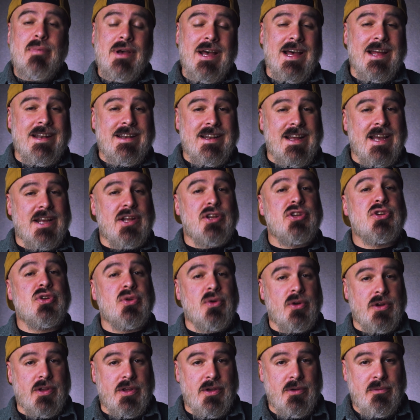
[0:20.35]
But I
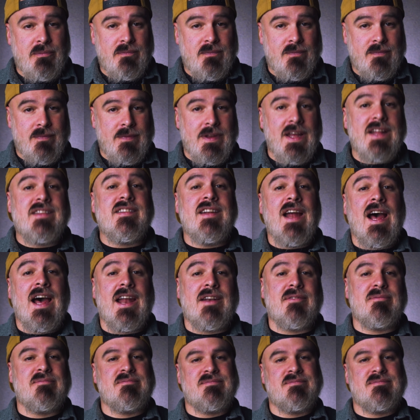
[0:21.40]
assure you, it's not.